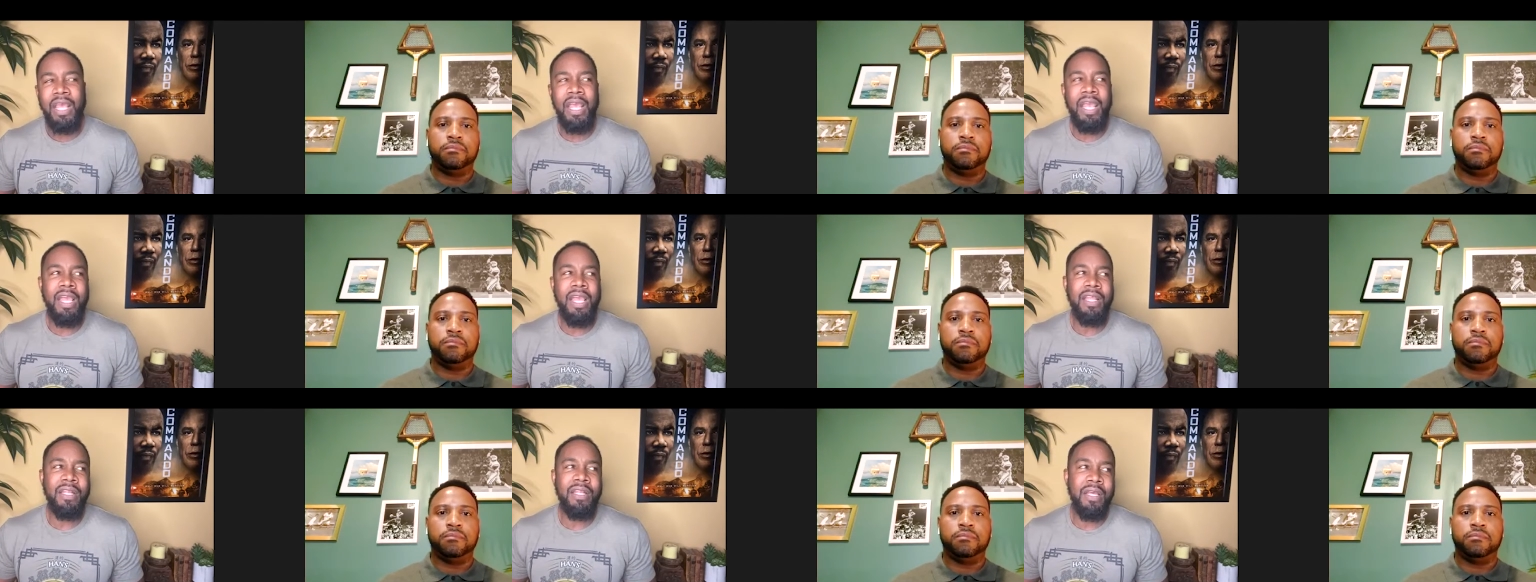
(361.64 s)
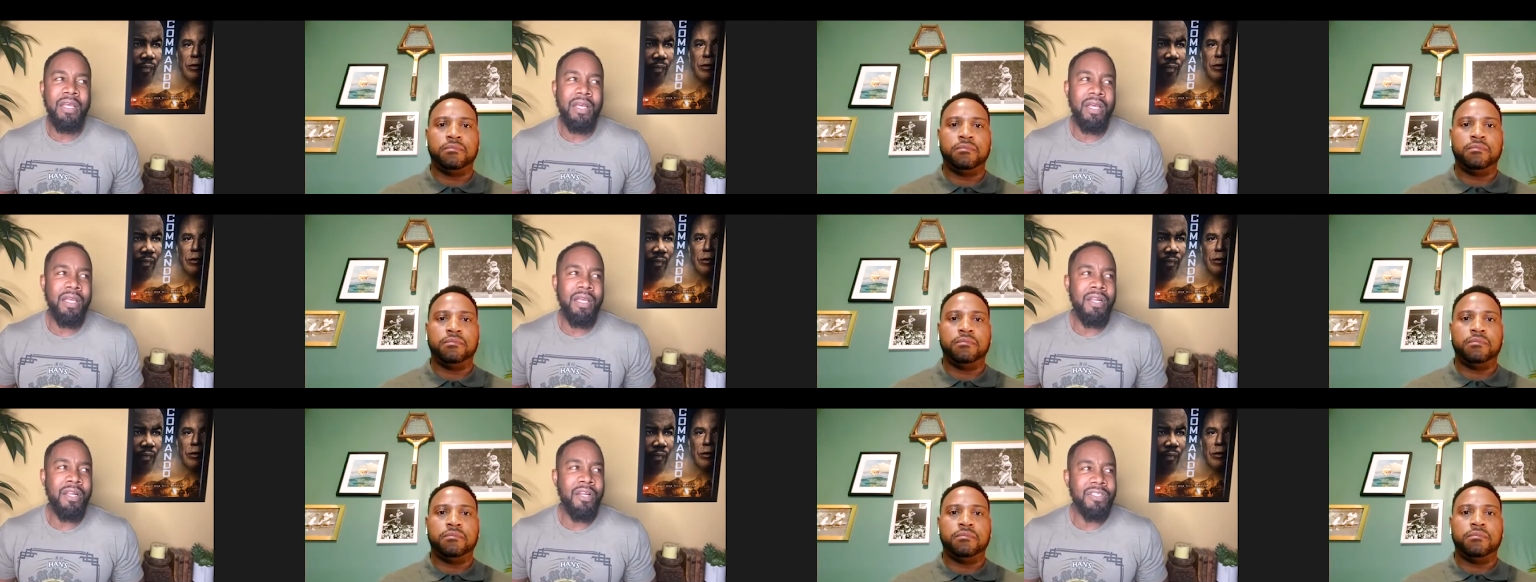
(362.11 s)
Speaker 1: and
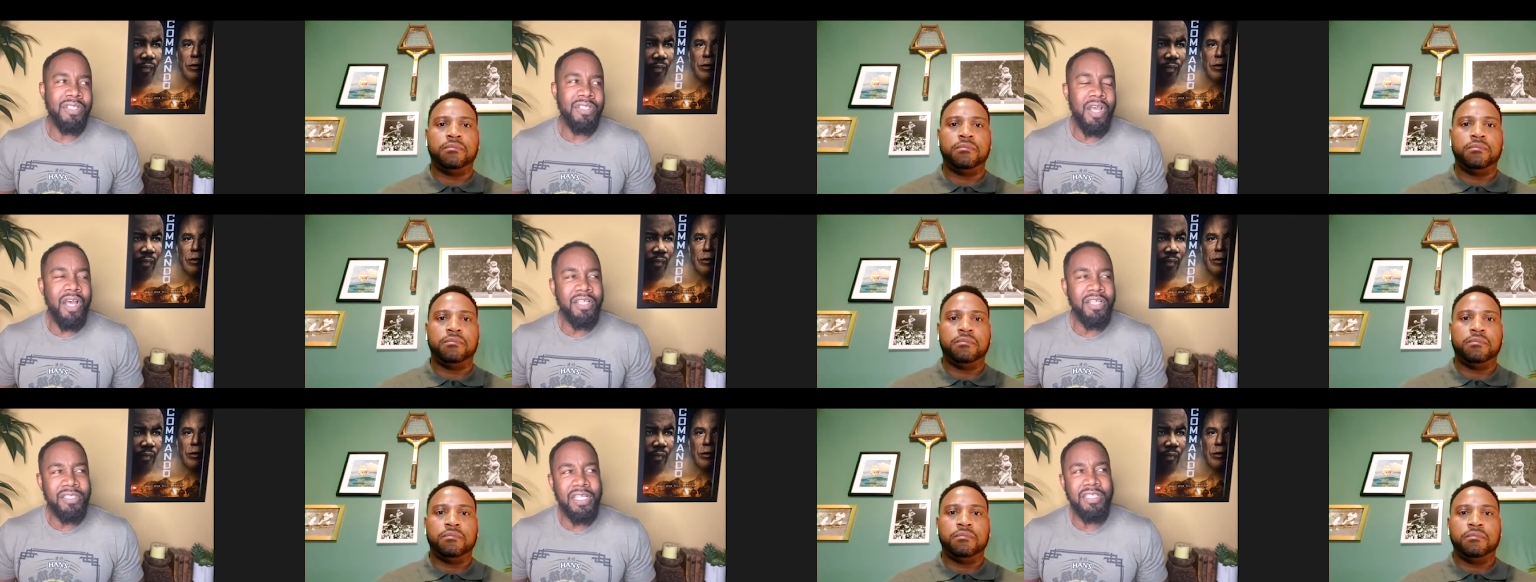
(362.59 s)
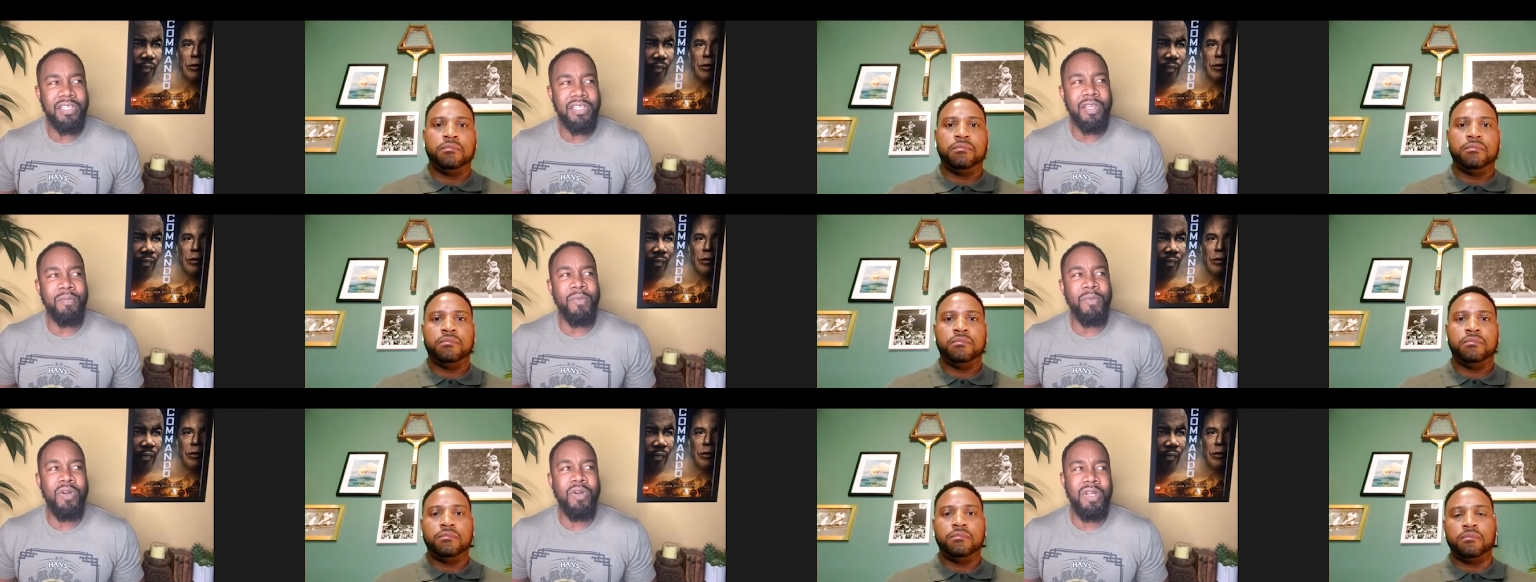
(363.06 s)
you know us, us as a
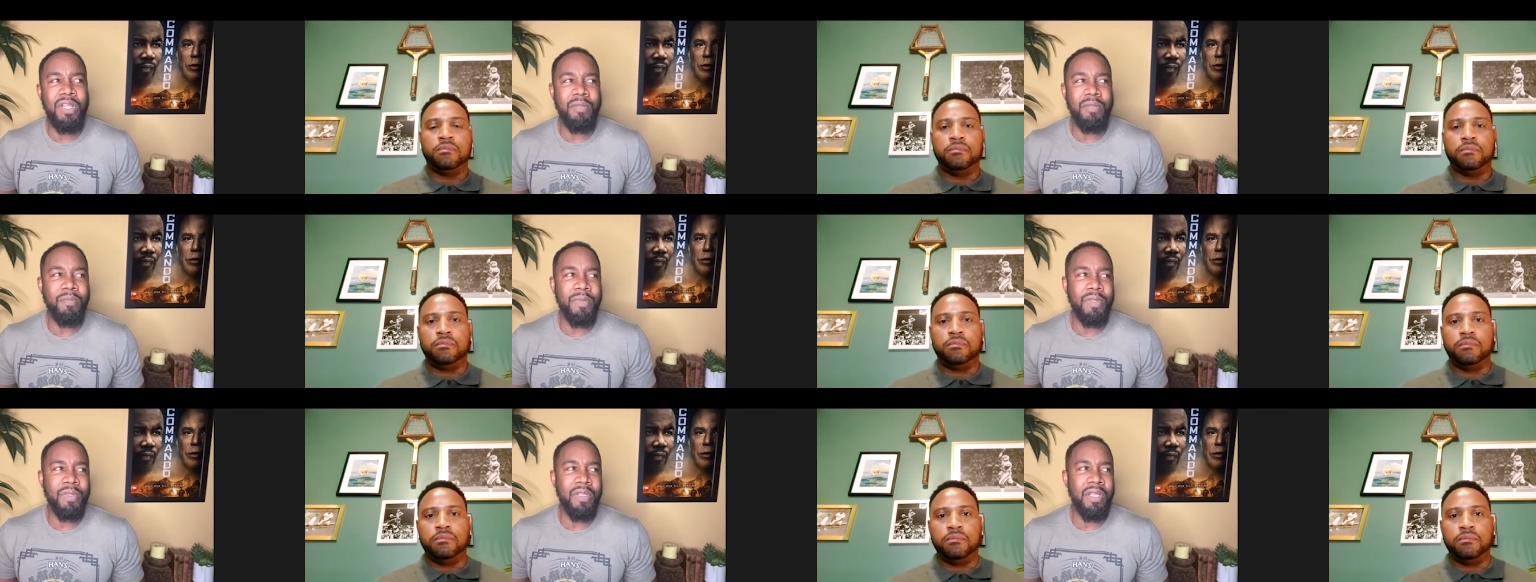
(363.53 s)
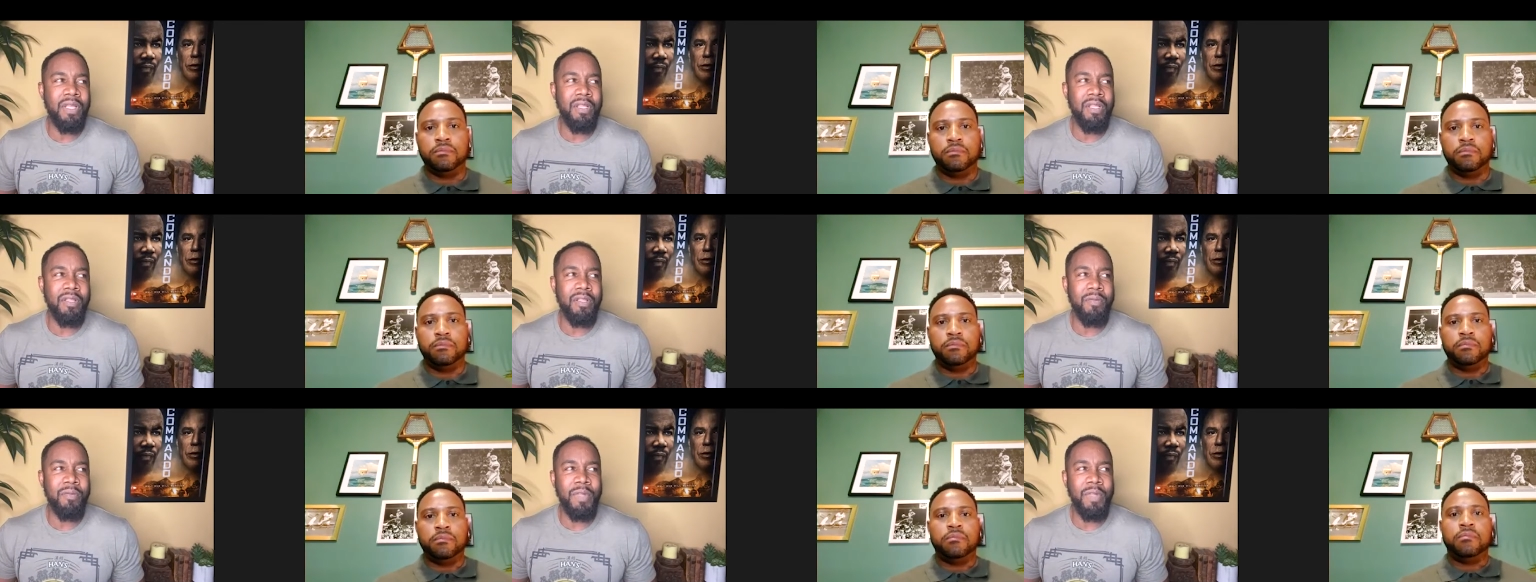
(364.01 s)
community,
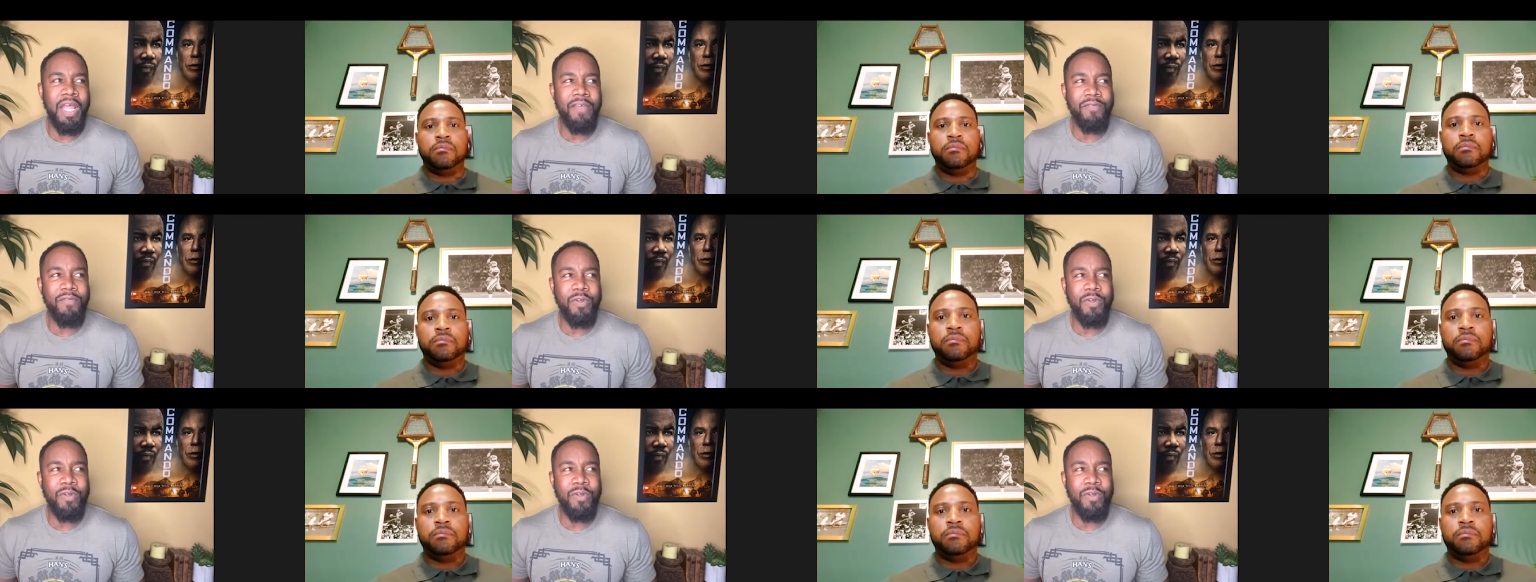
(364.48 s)
uh, Black